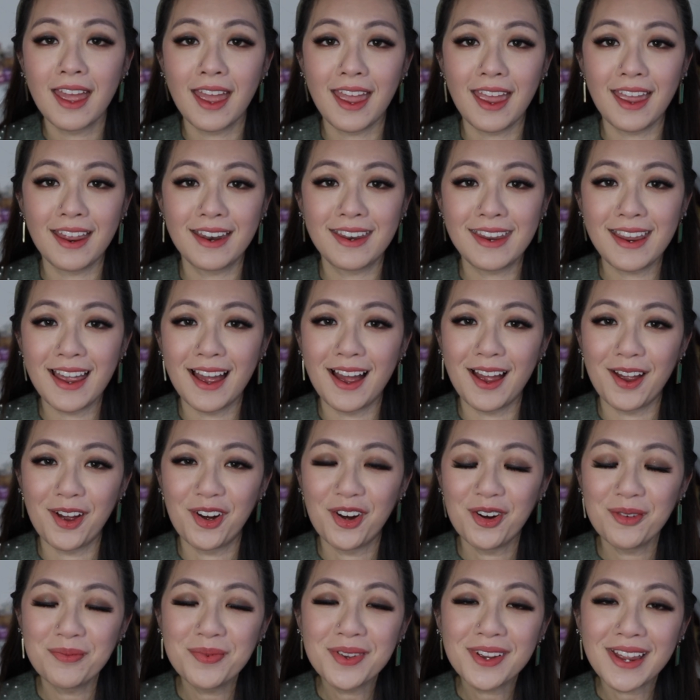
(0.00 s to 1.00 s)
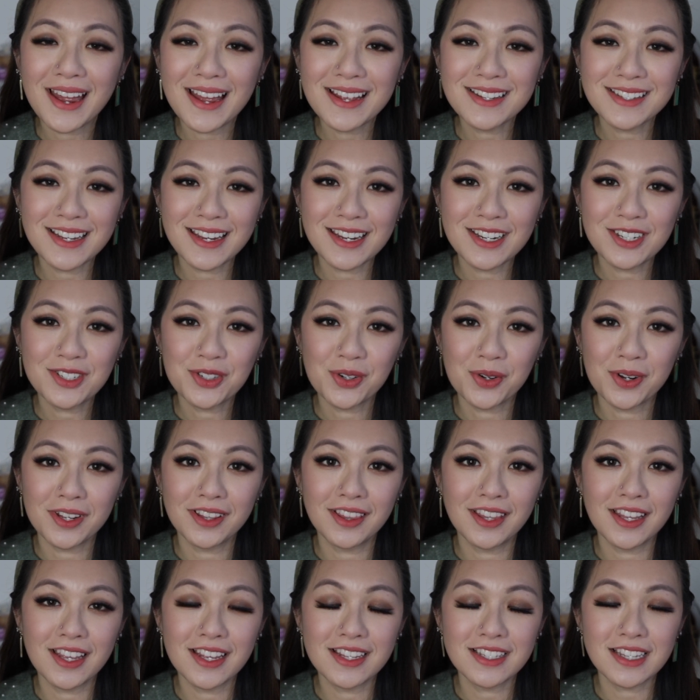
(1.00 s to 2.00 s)
And yeah, I hope you guys
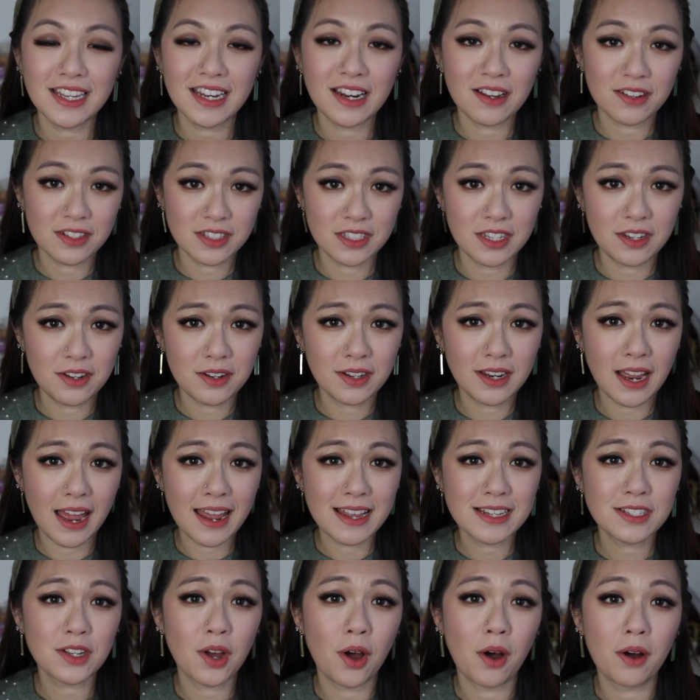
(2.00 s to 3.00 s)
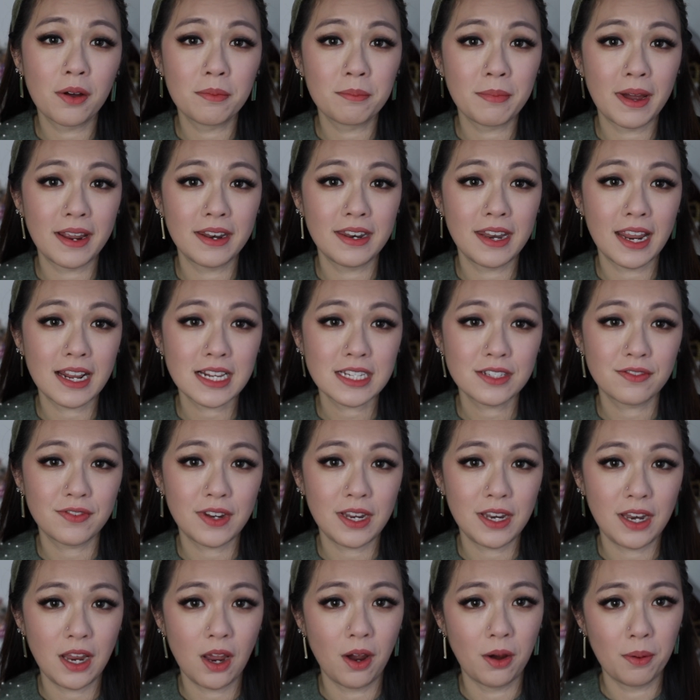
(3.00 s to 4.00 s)
enjoyed this, and I'll see you guys on my next
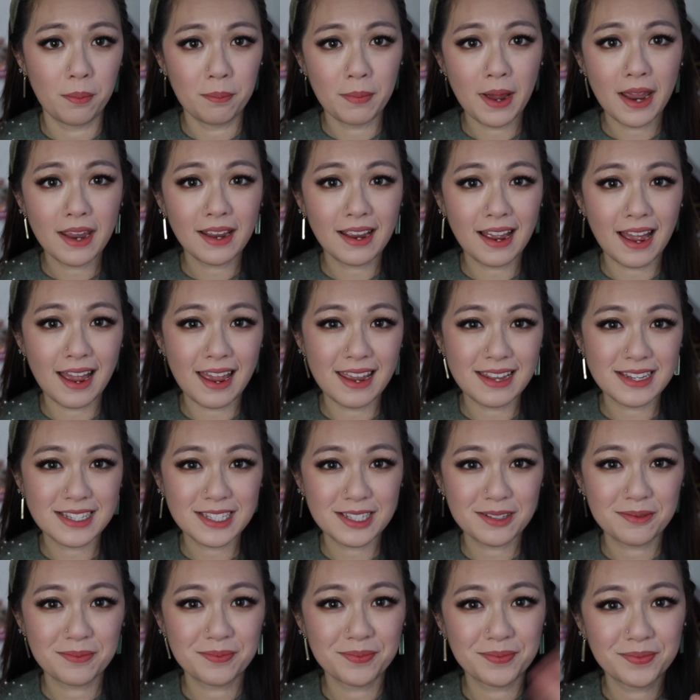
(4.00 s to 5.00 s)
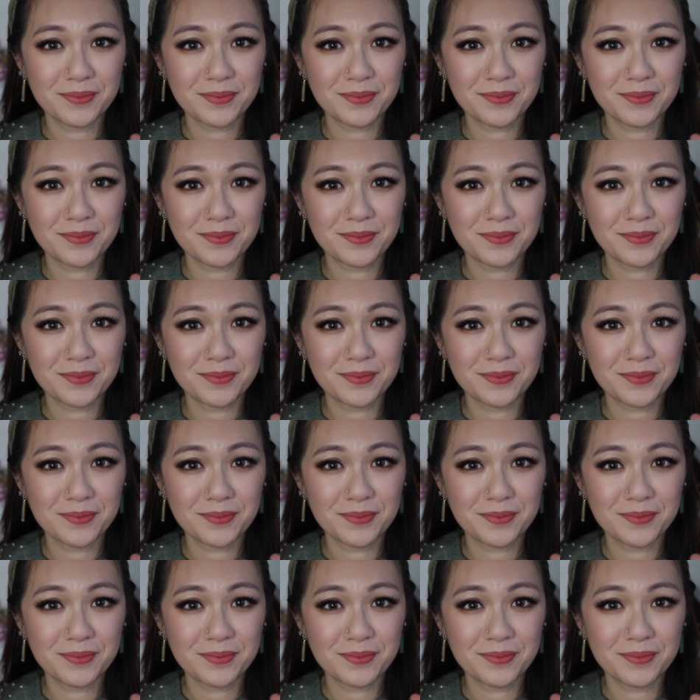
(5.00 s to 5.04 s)
video. Bye guys.